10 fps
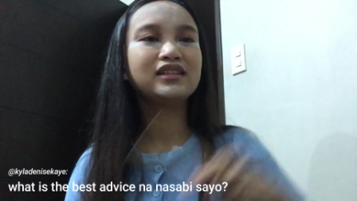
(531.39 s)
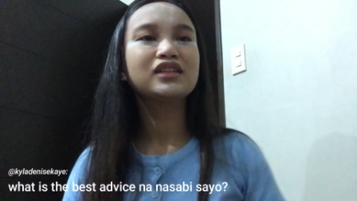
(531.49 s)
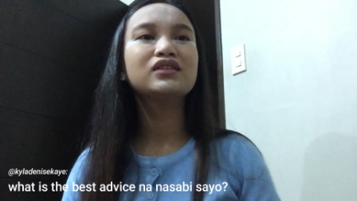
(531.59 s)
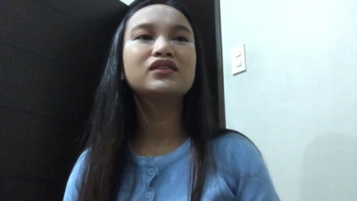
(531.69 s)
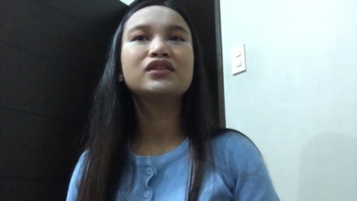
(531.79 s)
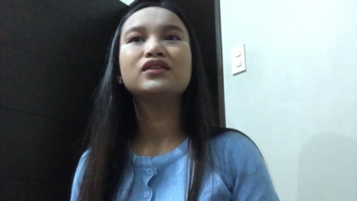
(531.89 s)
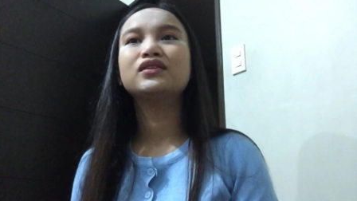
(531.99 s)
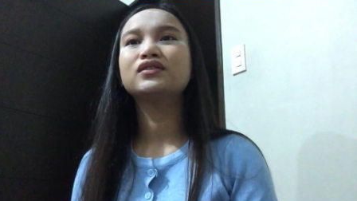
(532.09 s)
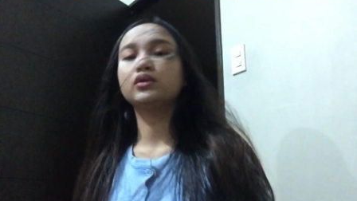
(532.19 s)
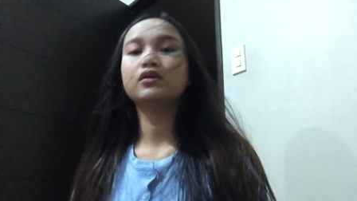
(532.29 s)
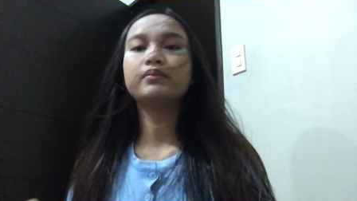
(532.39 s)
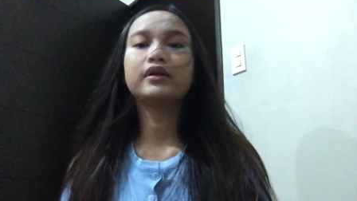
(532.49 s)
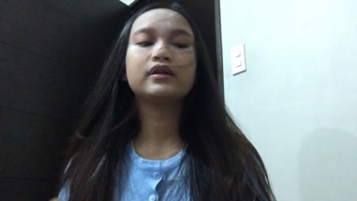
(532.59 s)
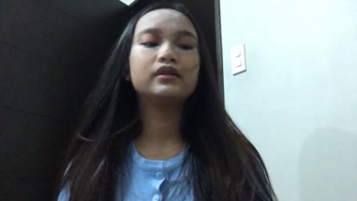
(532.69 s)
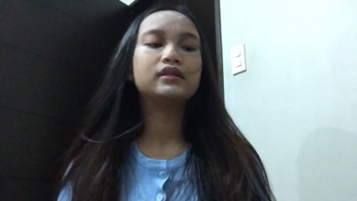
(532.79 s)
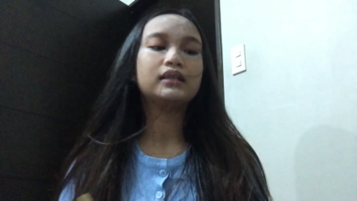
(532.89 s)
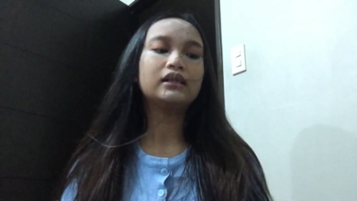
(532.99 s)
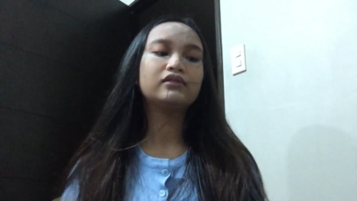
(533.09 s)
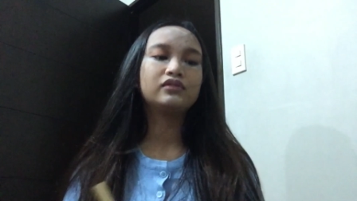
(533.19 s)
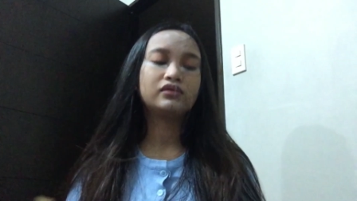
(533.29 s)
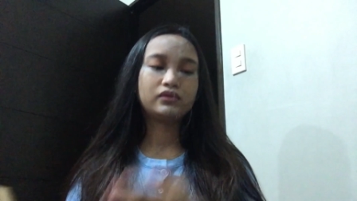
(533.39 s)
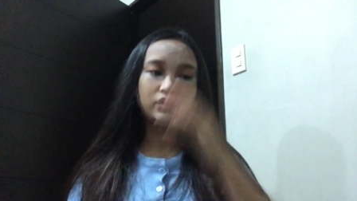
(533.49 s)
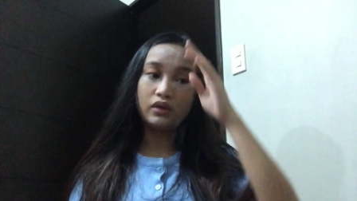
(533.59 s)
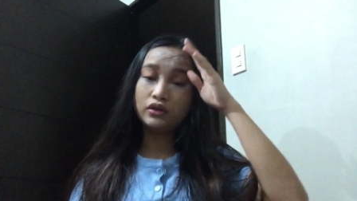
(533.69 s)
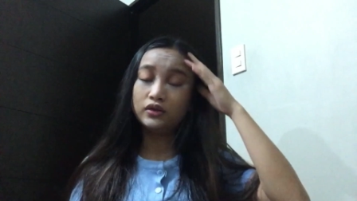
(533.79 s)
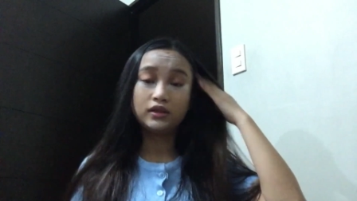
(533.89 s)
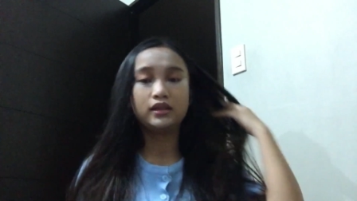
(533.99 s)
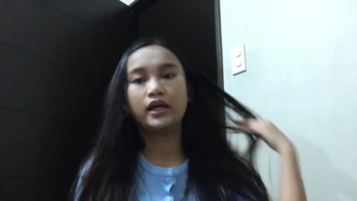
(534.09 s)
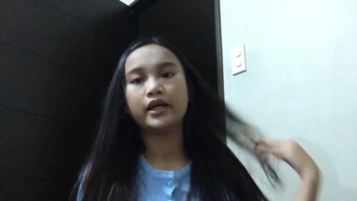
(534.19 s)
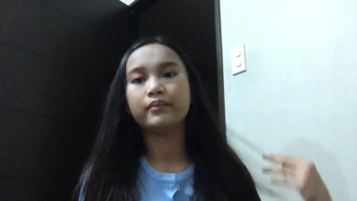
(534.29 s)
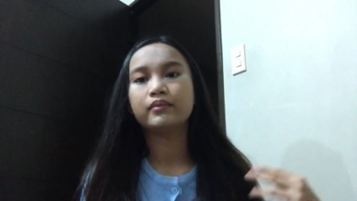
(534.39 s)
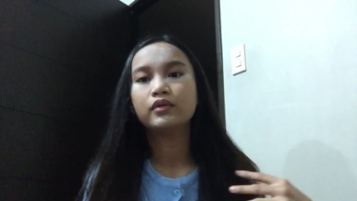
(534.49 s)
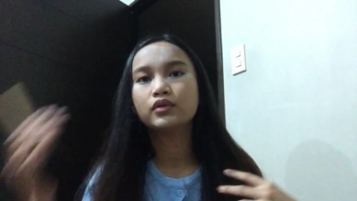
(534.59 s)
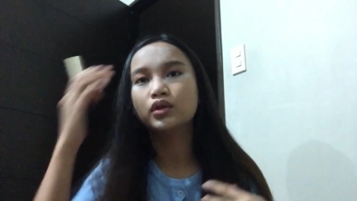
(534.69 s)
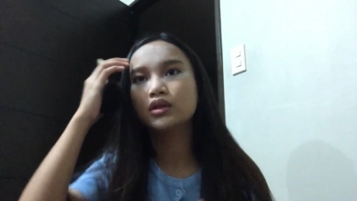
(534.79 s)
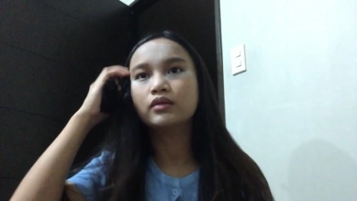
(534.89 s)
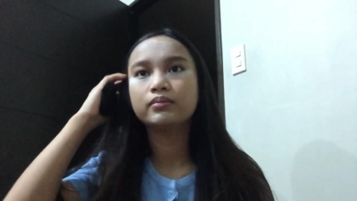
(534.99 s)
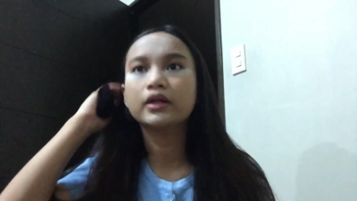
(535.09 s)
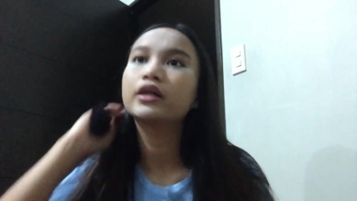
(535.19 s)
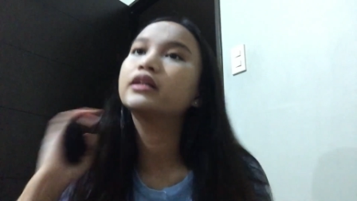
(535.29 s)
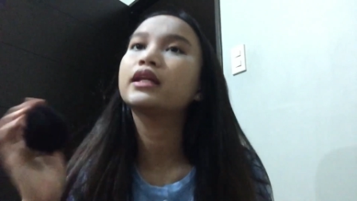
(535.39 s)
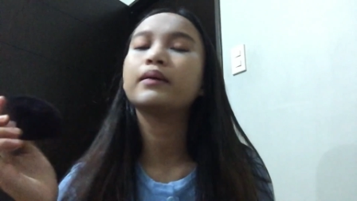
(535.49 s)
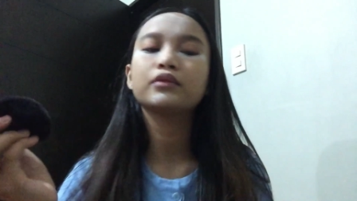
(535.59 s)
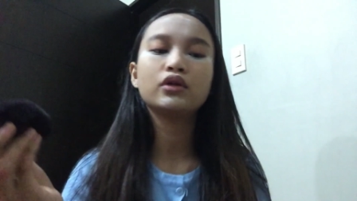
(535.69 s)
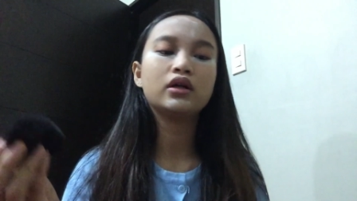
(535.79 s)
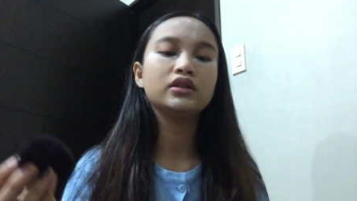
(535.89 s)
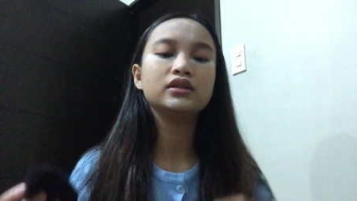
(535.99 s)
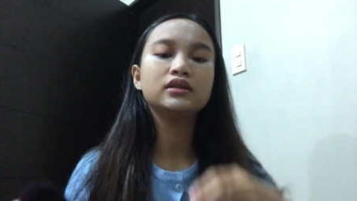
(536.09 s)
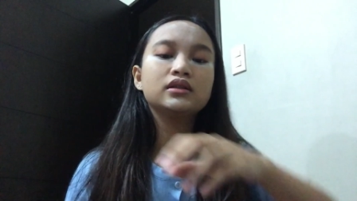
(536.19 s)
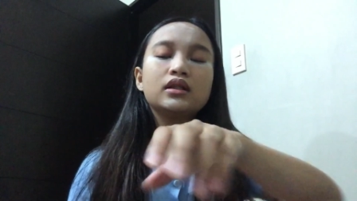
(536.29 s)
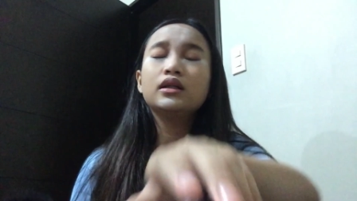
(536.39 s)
Siguro yung don't compare yourself to others' time. Don't compare your time to others.